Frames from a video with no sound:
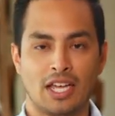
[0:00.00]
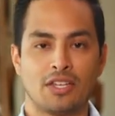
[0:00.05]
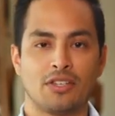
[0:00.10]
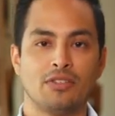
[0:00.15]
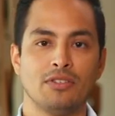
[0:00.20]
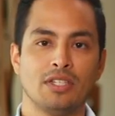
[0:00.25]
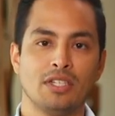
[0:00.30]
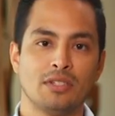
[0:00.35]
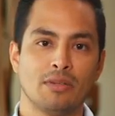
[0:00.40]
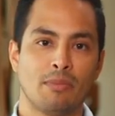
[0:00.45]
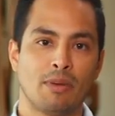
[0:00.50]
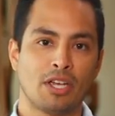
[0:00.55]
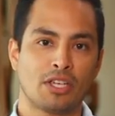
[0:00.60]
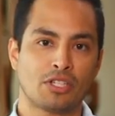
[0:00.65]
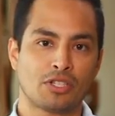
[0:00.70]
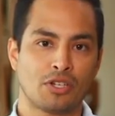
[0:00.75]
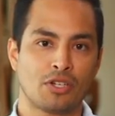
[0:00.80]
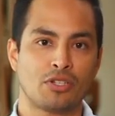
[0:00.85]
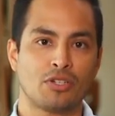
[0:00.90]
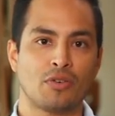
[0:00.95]
you need to make
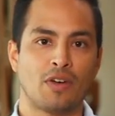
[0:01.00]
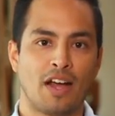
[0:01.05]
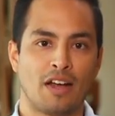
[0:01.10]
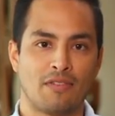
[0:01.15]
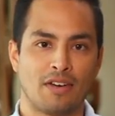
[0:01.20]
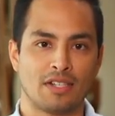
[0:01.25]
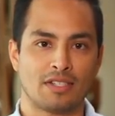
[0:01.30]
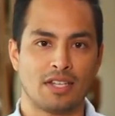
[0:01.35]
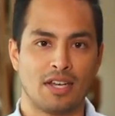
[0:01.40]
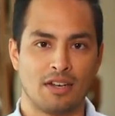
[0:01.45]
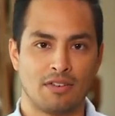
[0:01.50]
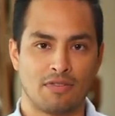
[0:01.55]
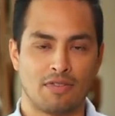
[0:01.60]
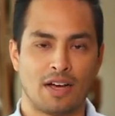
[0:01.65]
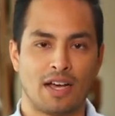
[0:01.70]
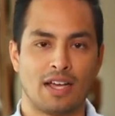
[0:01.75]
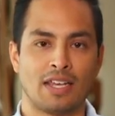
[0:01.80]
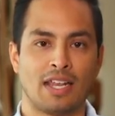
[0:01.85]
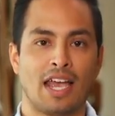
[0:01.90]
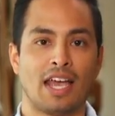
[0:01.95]
sure you have
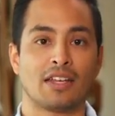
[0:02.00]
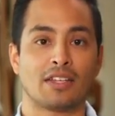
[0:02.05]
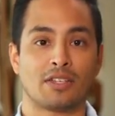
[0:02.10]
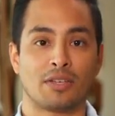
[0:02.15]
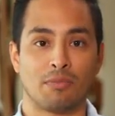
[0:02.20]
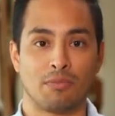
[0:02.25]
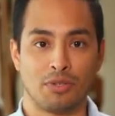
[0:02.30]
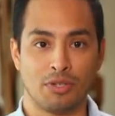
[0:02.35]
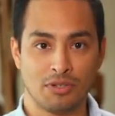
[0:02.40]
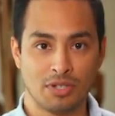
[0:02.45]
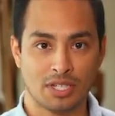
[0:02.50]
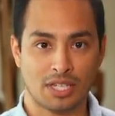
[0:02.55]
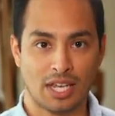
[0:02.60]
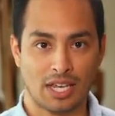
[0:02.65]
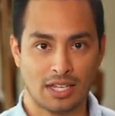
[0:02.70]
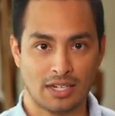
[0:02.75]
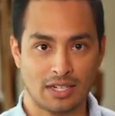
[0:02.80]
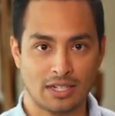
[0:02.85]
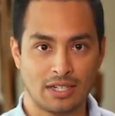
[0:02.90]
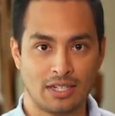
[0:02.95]
identified and
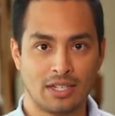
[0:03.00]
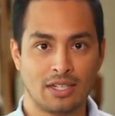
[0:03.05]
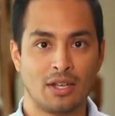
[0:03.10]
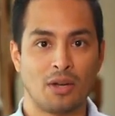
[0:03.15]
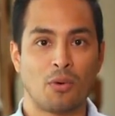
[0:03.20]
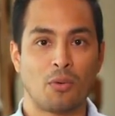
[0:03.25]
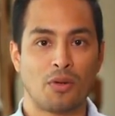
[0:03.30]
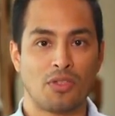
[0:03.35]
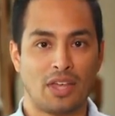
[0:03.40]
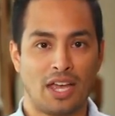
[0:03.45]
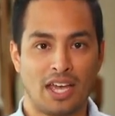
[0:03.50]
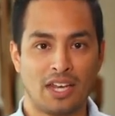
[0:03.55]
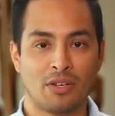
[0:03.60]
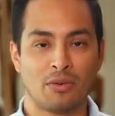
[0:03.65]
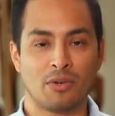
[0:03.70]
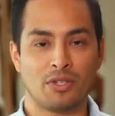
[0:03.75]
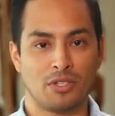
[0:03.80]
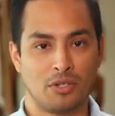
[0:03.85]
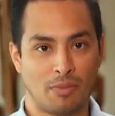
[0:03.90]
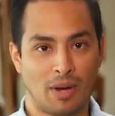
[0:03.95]
communicated with
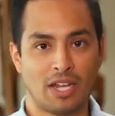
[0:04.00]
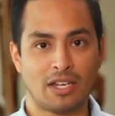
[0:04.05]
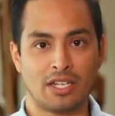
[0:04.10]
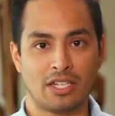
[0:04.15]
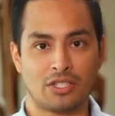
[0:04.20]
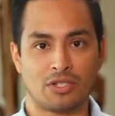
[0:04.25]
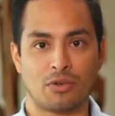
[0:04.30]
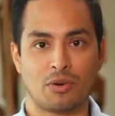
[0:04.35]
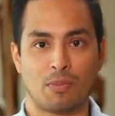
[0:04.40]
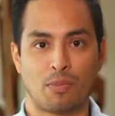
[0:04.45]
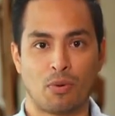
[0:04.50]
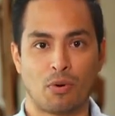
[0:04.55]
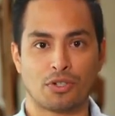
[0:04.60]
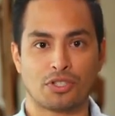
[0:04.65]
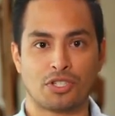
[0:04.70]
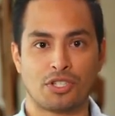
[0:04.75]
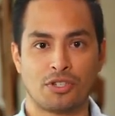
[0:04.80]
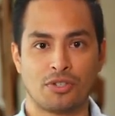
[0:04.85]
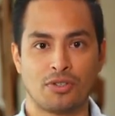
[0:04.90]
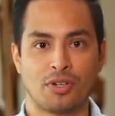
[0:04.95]
anyone you might need to report
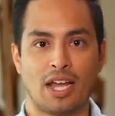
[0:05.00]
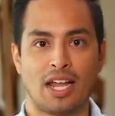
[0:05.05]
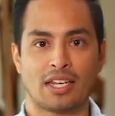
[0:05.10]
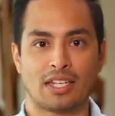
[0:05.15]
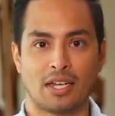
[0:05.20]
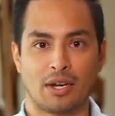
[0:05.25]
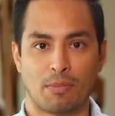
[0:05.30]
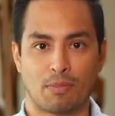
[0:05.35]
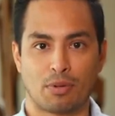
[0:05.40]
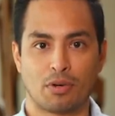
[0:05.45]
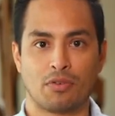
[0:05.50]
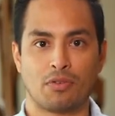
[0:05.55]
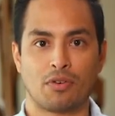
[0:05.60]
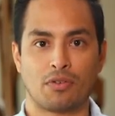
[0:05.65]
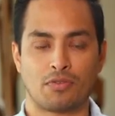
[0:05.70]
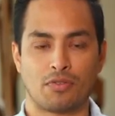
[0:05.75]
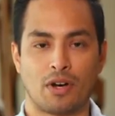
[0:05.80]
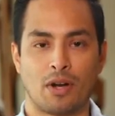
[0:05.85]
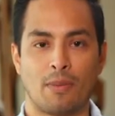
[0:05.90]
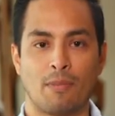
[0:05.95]
to and get approval
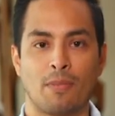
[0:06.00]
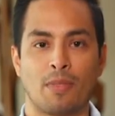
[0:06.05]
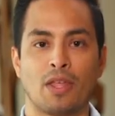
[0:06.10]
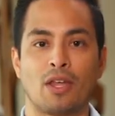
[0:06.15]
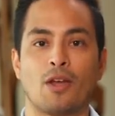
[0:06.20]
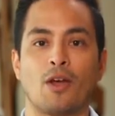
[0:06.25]
from